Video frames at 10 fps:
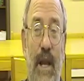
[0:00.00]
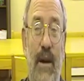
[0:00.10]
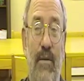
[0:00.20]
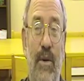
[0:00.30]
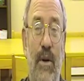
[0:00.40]
that
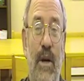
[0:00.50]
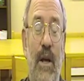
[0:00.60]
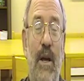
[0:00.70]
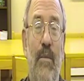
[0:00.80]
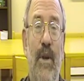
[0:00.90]
rule
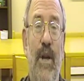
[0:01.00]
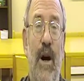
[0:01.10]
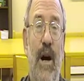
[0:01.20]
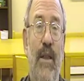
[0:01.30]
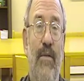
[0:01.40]

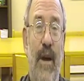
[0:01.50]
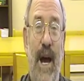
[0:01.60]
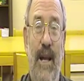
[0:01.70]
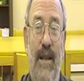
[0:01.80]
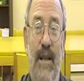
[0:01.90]
beyond the
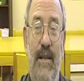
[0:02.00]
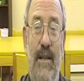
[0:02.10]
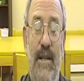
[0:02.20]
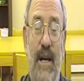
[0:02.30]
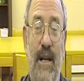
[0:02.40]
fact
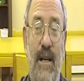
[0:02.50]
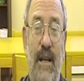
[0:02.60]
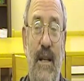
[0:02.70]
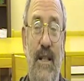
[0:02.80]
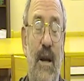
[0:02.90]
that uh,
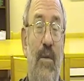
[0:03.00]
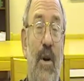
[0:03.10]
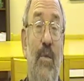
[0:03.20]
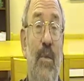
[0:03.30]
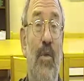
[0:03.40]

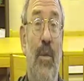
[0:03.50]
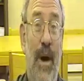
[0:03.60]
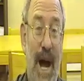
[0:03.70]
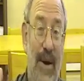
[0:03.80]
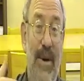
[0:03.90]
someone with more
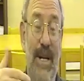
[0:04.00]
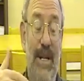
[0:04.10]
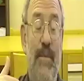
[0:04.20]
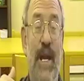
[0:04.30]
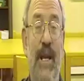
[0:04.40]
power is
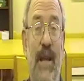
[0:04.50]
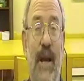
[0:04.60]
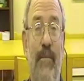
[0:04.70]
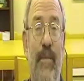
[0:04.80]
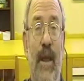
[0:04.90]
making
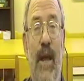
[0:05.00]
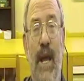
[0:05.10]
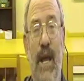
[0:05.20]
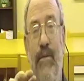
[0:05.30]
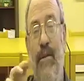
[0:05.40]
them
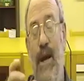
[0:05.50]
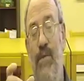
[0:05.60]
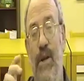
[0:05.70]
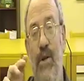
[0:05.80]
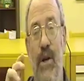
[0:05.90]
and in fact,
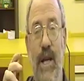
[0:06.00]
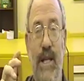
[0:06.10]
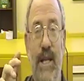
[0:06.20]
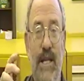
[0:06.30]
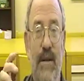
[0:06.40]
when you look
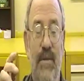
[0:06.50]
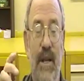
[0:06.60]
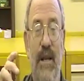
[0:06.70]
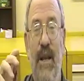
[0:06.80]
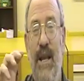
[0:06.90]
at
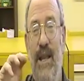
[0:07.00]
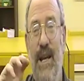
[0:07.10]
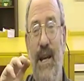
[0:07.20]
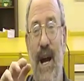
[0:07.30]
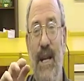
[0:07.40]
discipline,
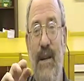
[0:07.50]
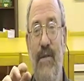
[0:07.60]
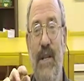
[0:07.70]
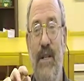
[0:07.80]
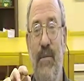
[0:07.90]
the kind of
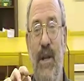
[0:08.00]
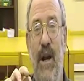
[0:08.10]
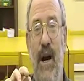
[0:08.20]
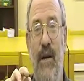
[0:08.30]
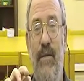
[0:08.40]
discipline
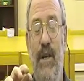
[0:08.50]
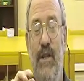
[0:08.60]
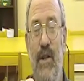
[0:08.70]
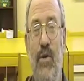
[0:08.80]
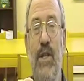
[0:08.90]
often
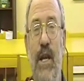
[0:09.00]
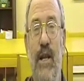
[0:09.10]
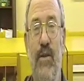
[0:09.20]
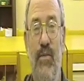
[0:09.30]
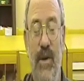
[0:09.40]

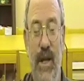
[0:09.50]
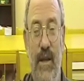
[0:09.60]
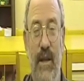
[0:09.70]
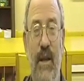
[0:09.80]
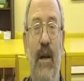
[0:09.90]
associated with